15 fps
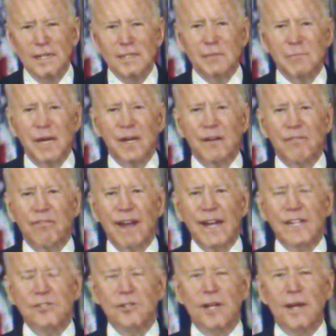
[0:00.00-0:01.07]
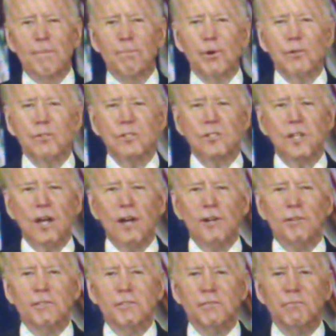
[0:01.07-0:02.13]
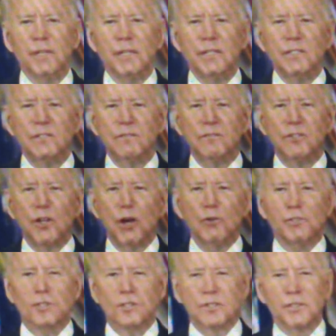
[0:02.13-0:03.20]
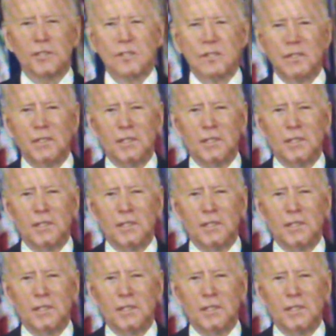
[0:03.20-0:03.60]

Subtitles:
to manufacture and purchase hundreds of millions of doses